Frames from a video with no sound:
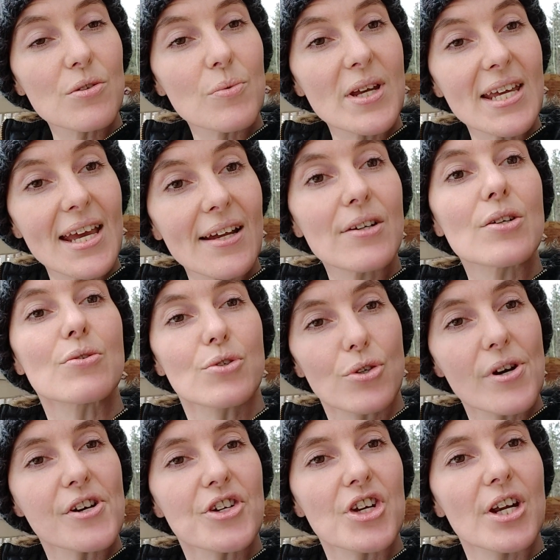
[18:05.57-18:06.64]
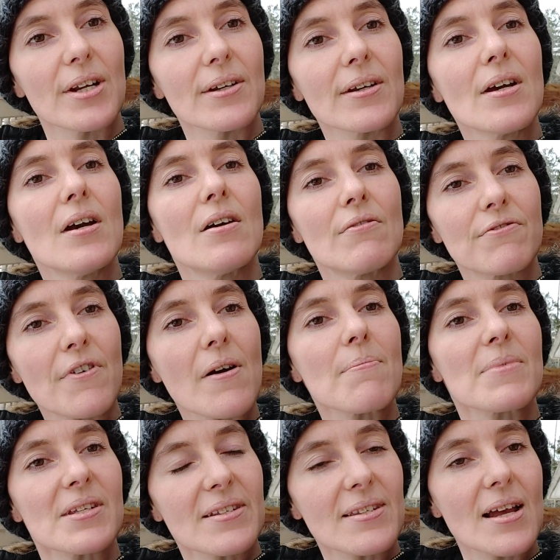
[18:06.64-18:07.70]
We get nutrition
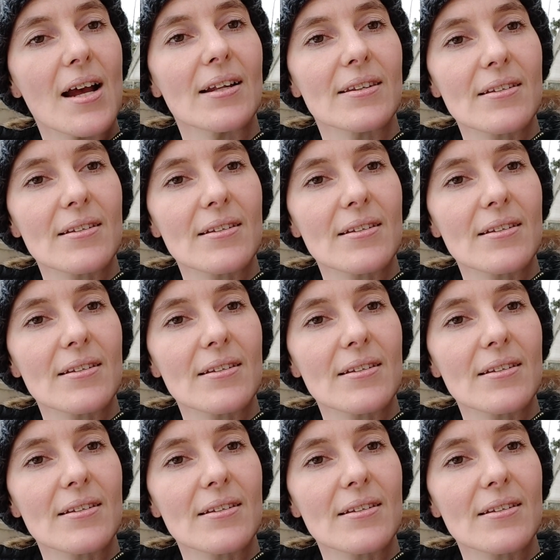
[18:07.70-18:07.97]
from the sun.